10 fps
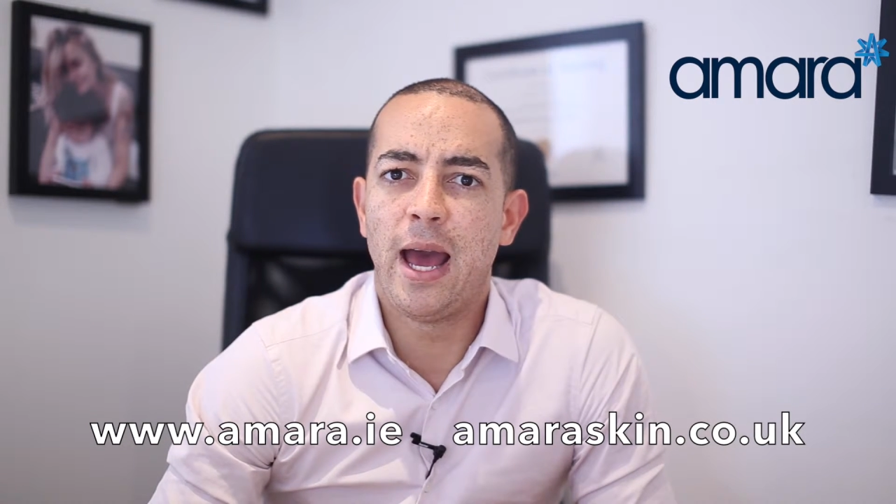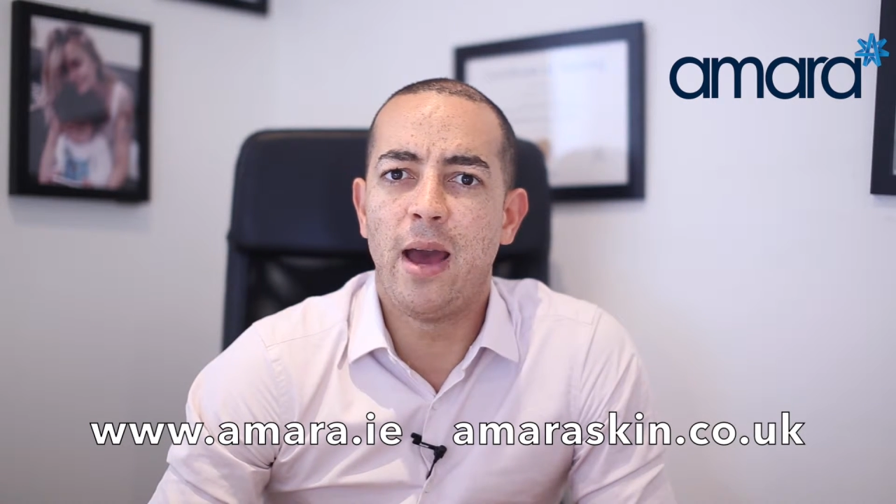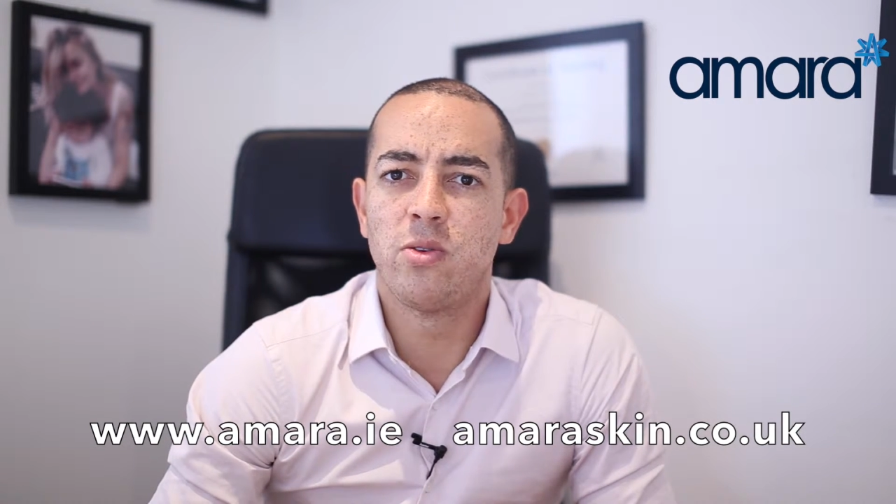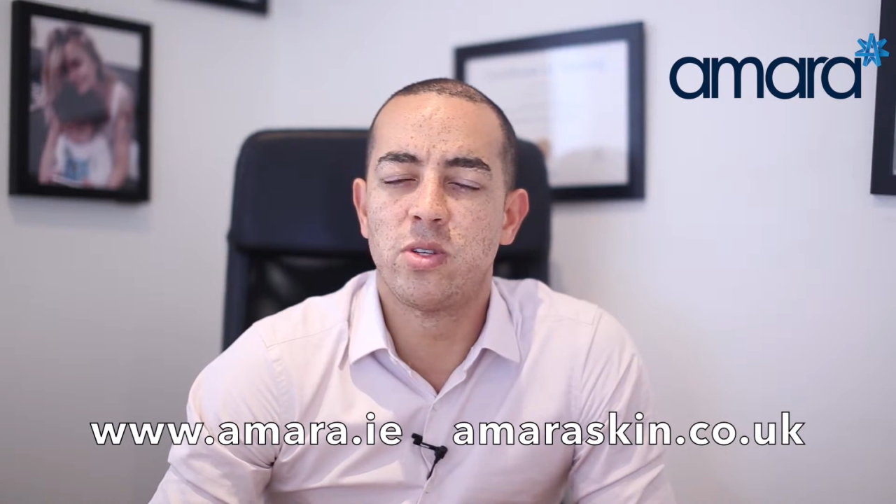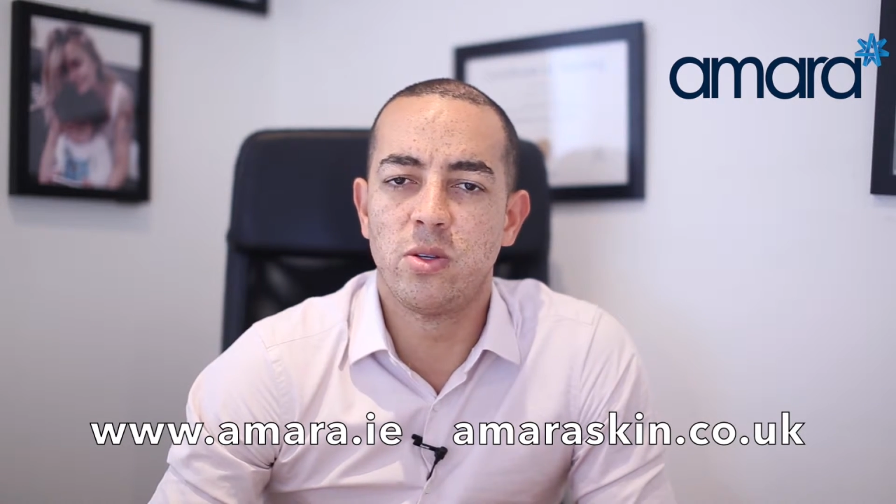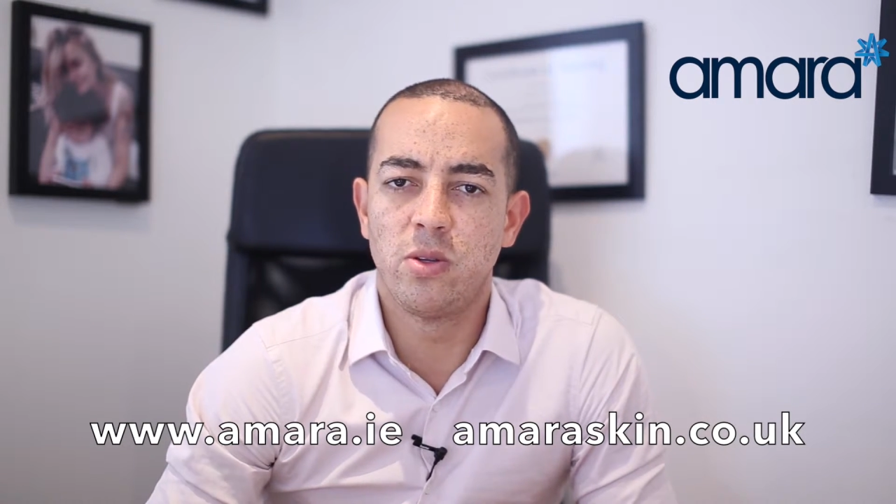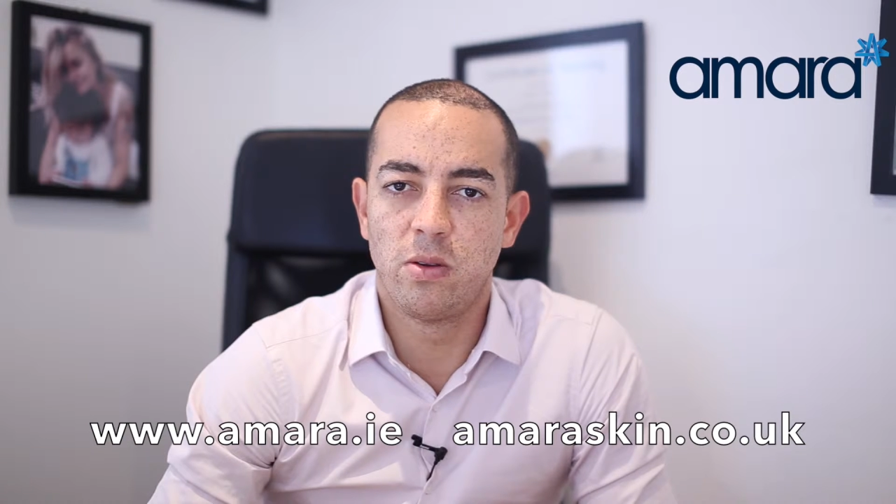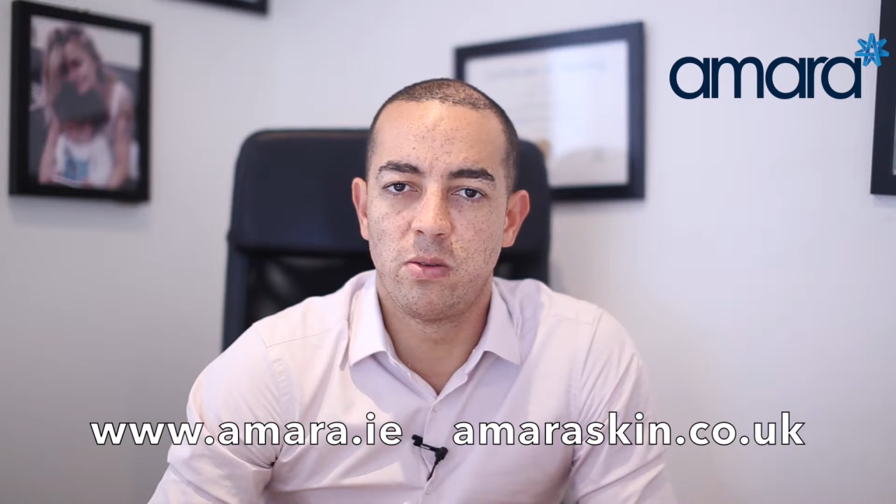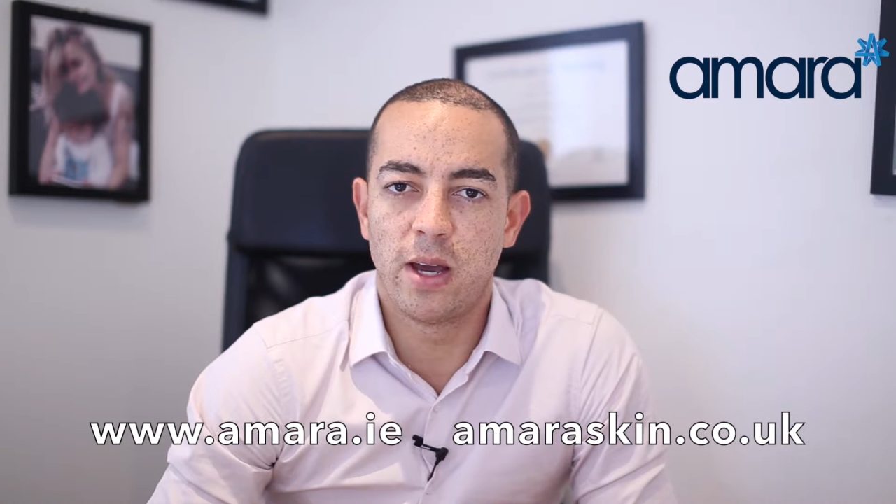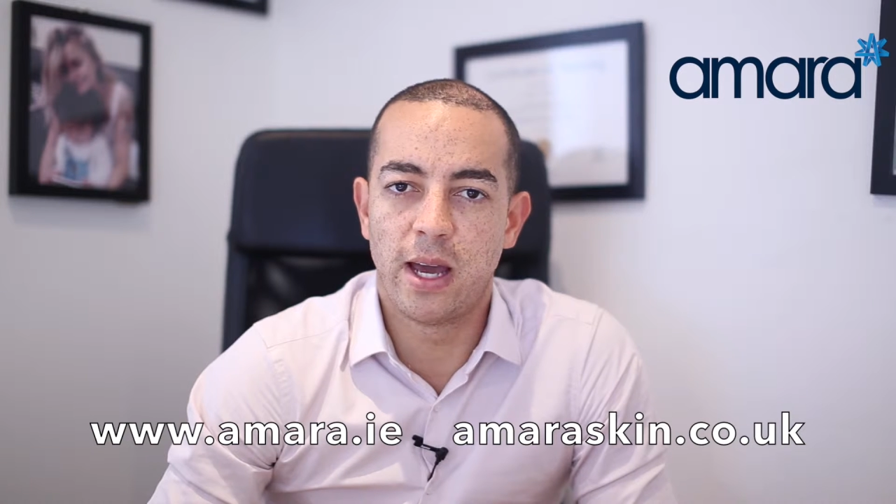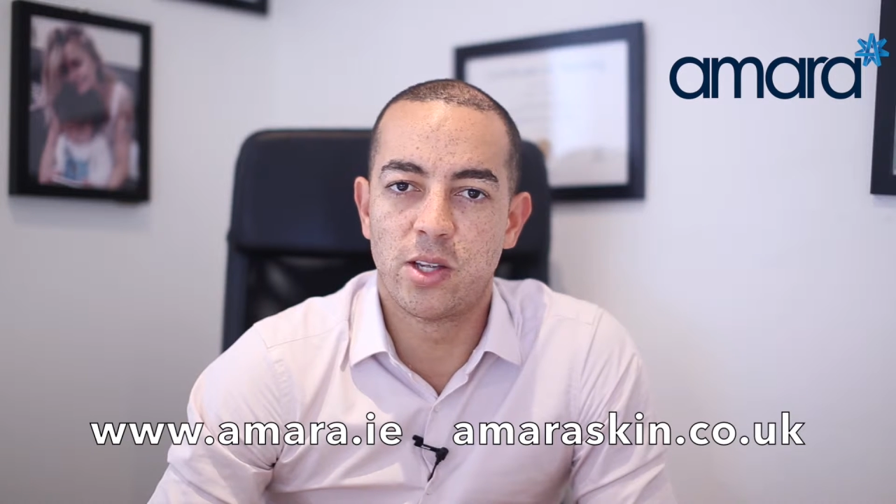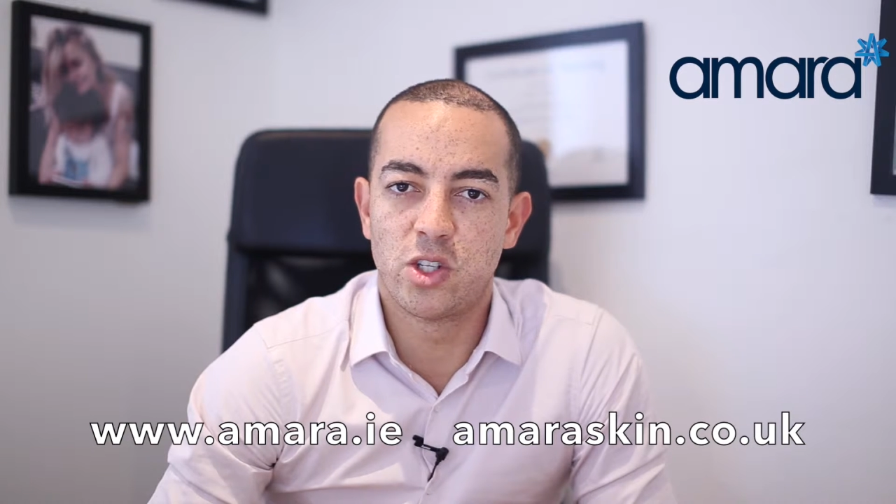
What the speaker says: how do you